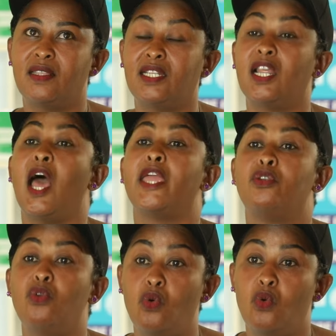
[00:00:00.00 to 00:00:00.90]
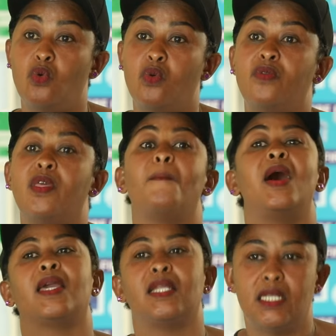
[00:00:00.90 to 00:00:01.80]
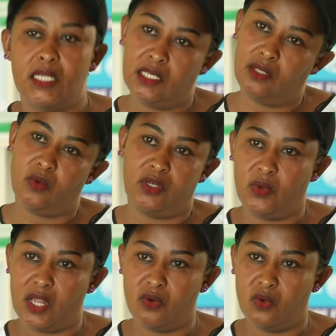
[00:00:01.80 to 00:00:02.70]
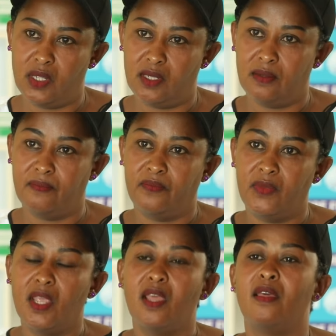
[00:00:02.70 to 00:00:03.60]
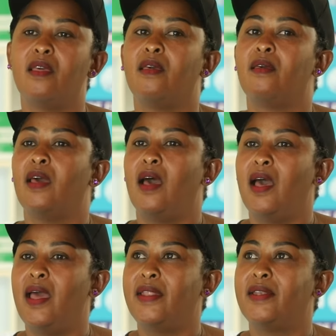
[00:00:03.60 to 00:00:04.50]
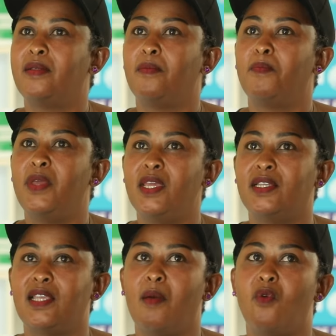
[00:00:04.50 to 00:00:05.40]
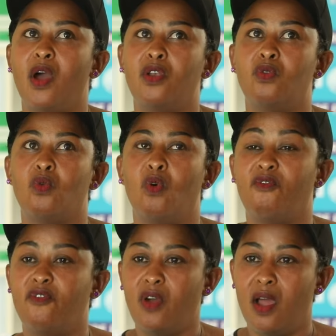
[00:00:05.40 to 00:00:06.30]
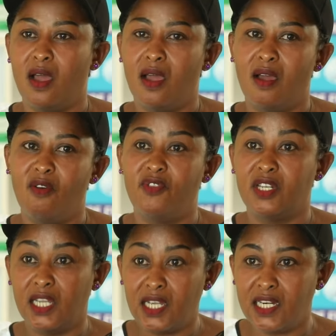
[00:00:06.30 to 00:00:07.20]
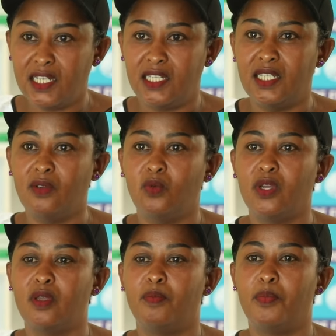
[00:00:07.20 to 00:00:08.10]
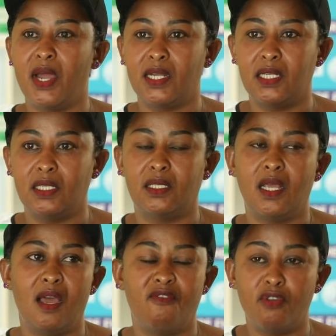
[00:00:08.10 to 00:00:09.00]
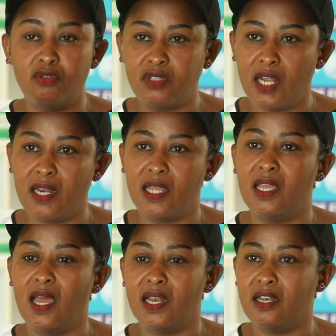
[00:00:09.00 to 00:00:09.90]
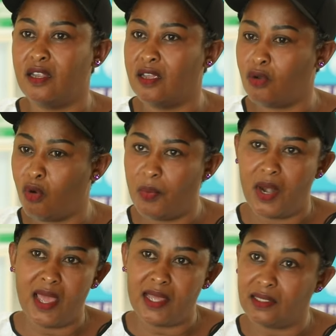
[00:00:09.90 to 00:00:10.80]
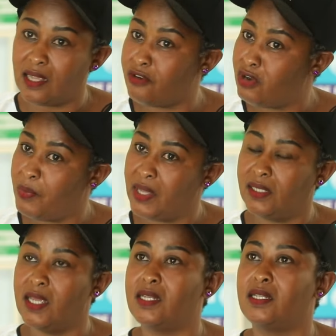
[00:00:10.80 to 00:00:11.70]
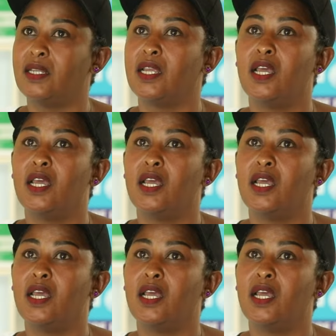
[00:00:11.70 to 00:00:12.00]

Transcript: that I know the market needs what we are doing. And being someone of integrity, we practice voluntary and compliance 100%.